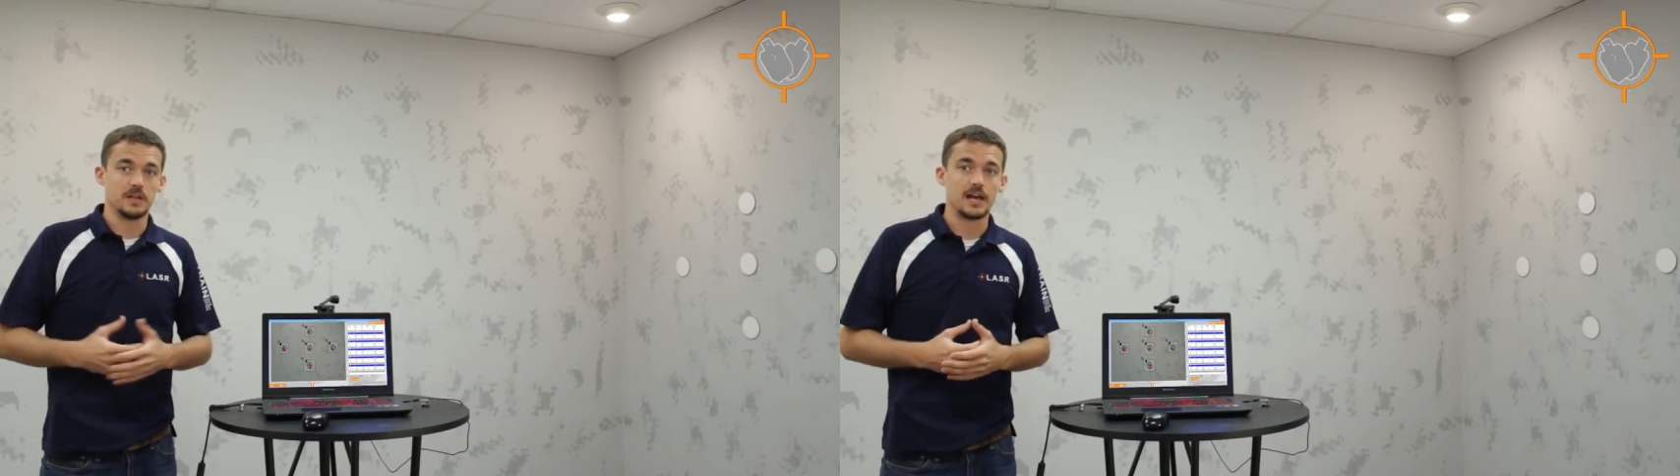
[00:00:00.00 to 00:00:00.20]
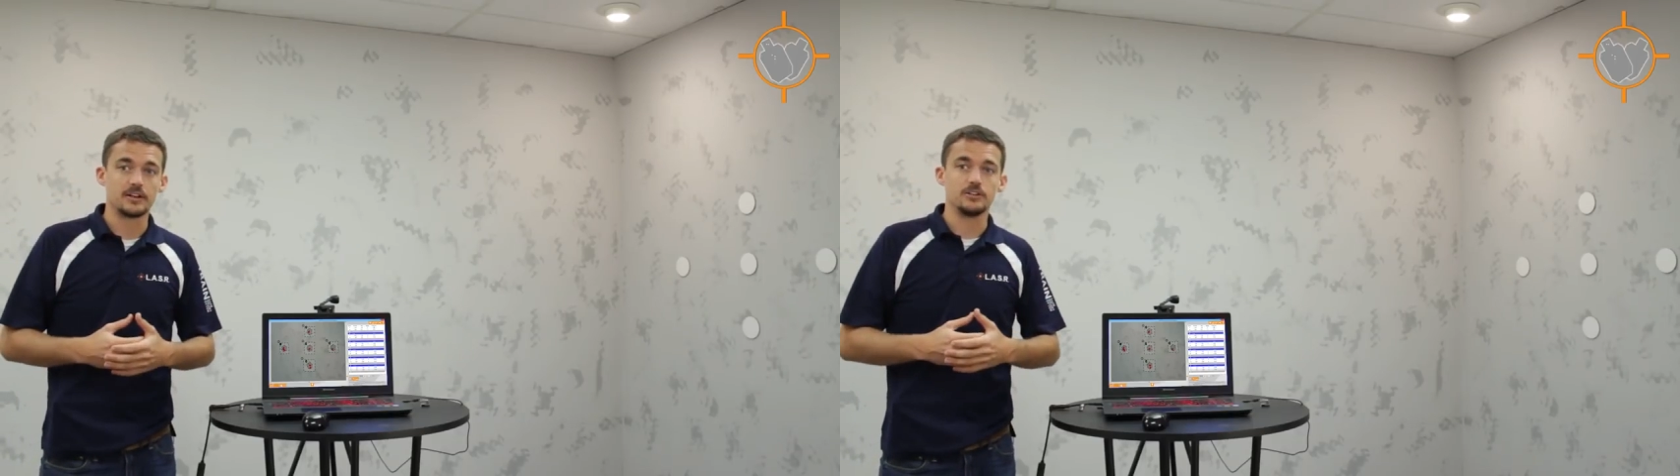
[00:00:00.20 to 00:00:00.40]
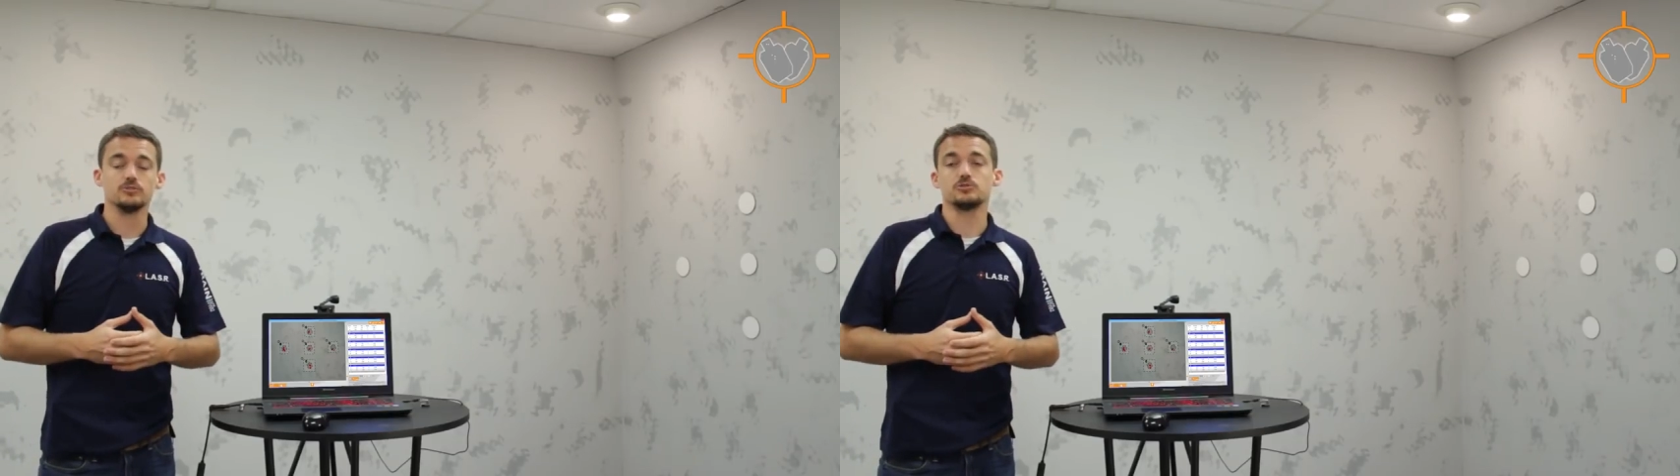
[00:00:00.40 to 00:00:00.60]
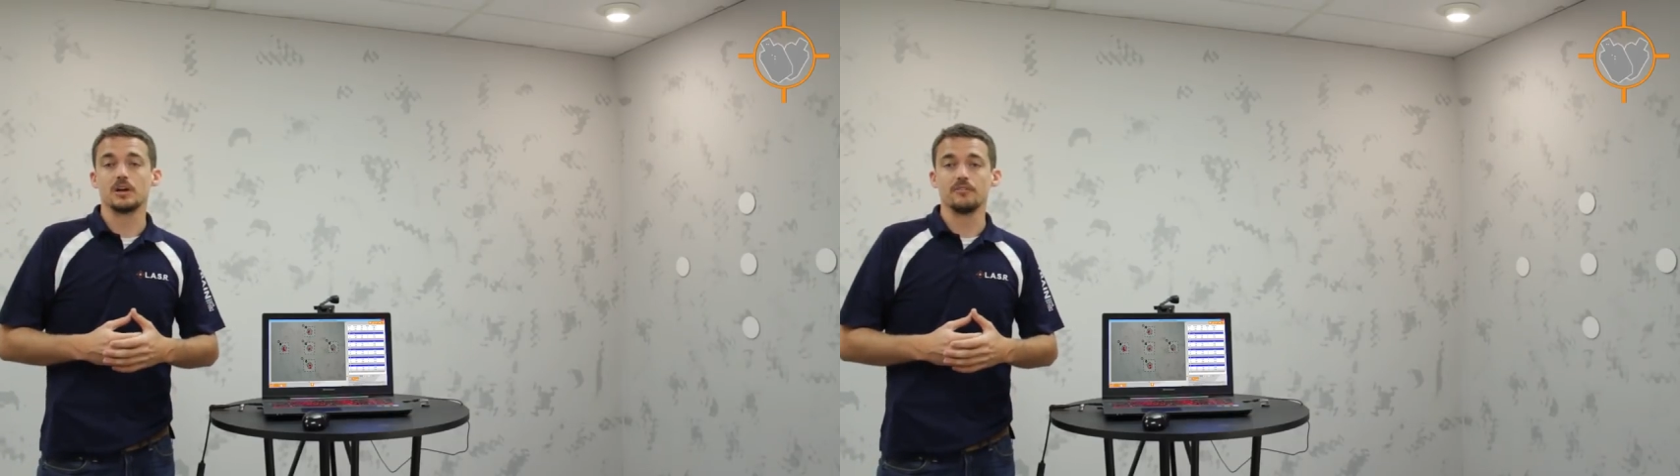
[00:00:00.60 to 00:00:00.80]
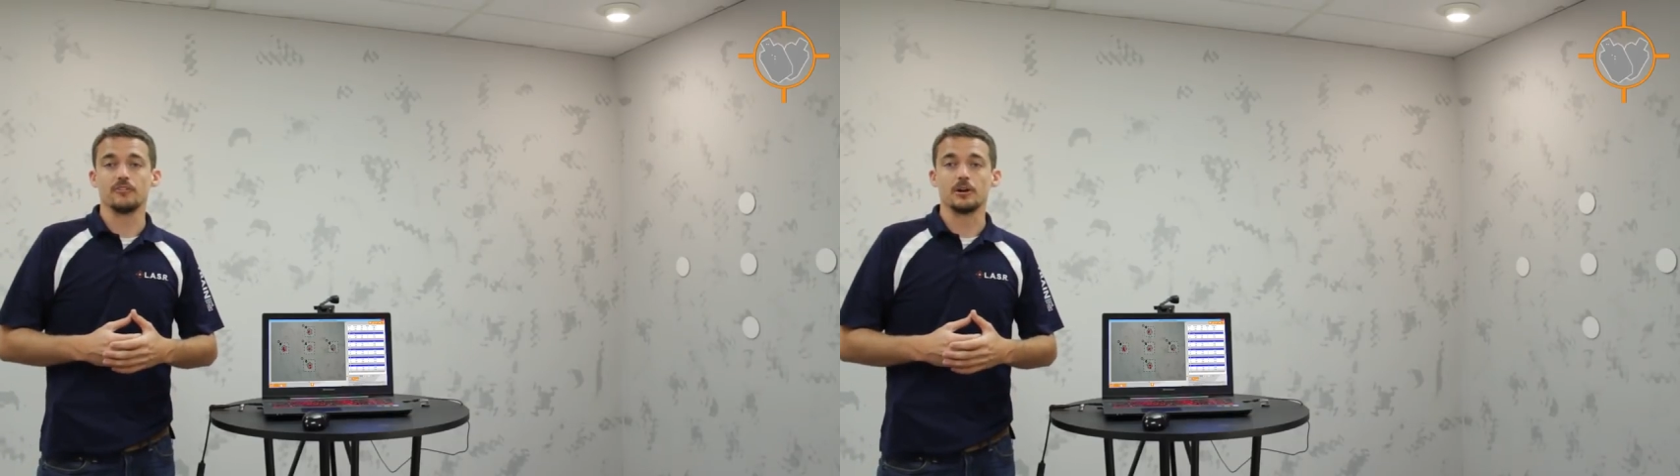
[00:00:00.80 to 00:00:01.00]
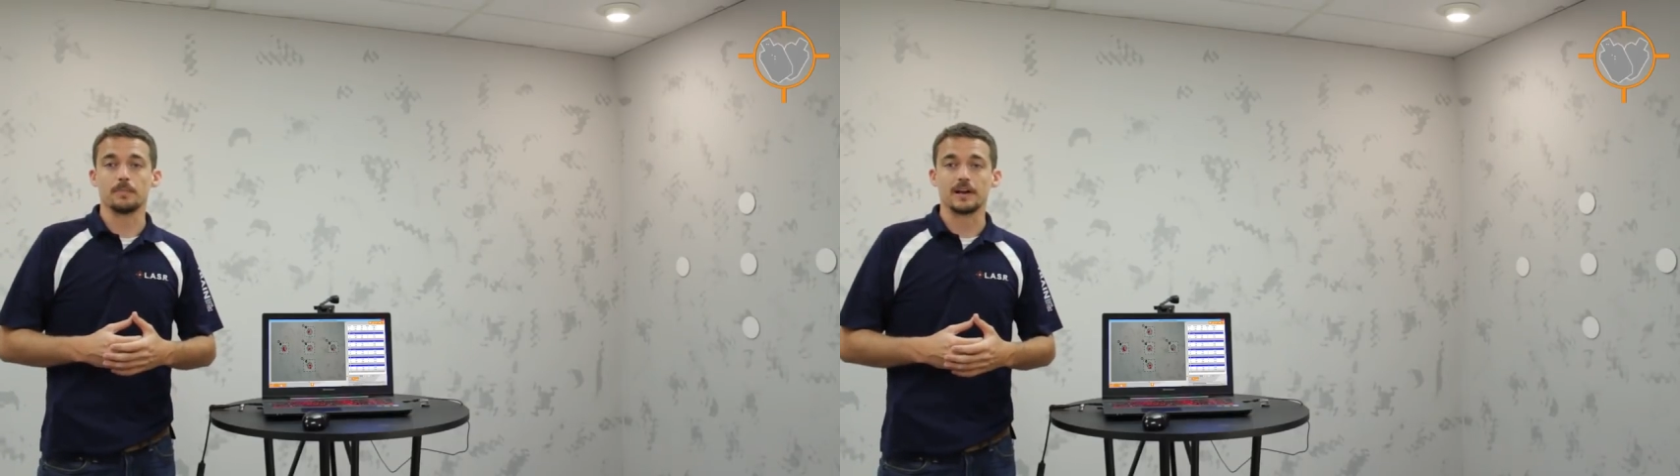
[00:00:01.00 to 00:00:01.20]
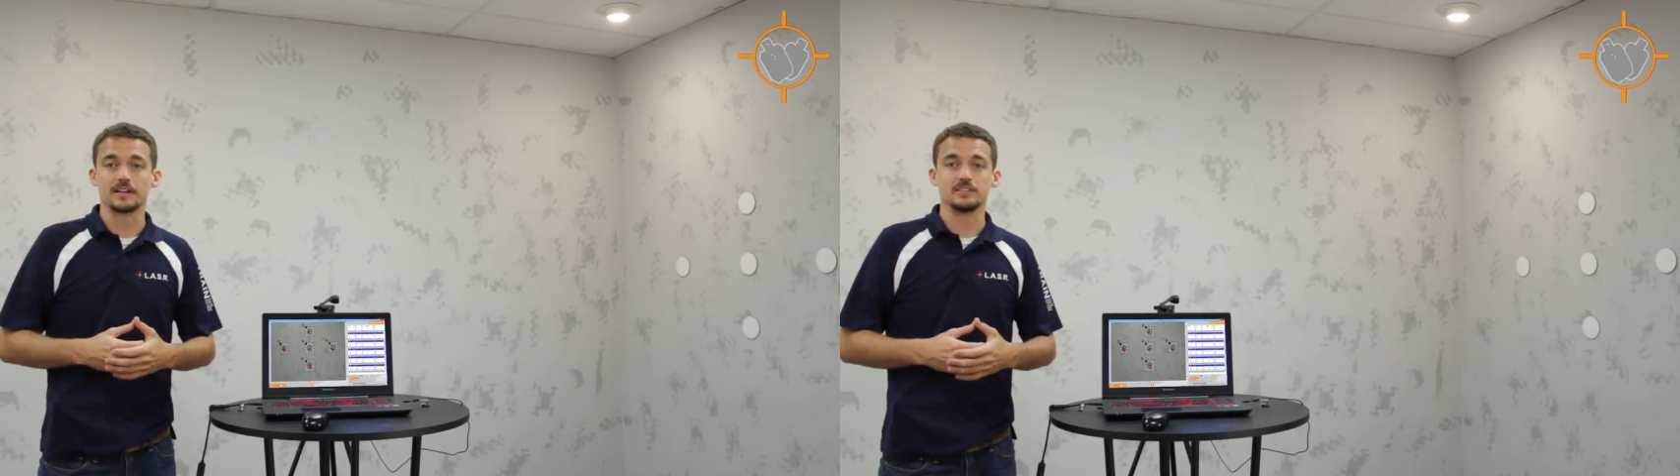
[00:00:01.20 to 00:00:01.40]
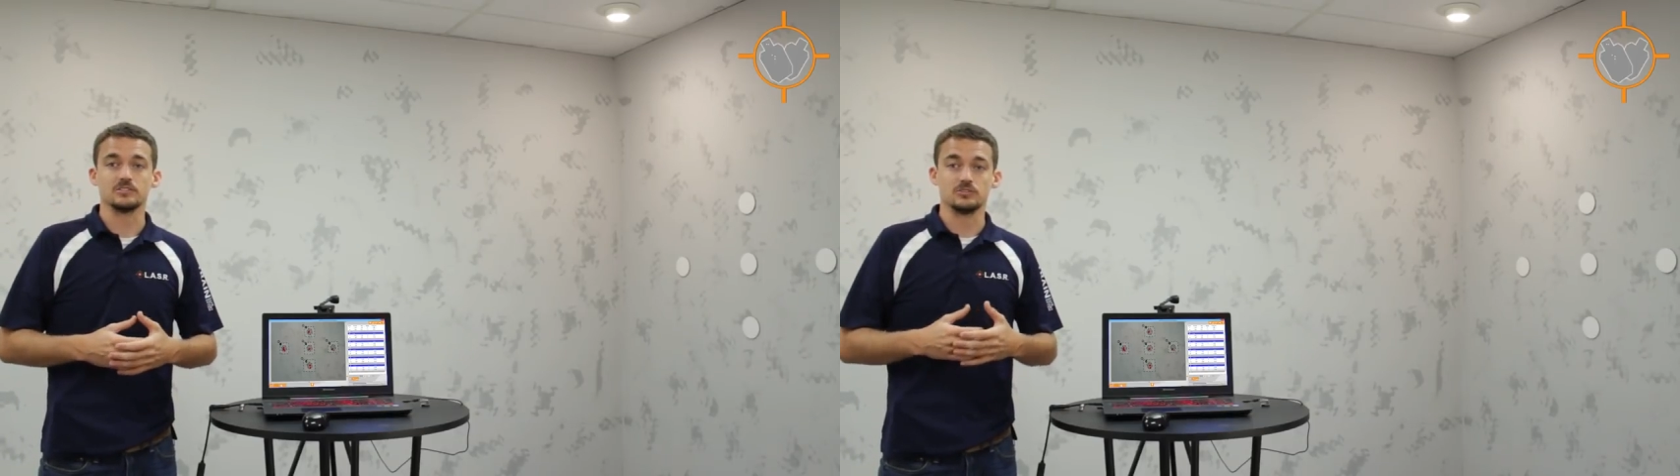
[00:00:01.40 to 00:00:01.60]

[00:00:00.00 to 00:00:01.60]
how to use dry fire practice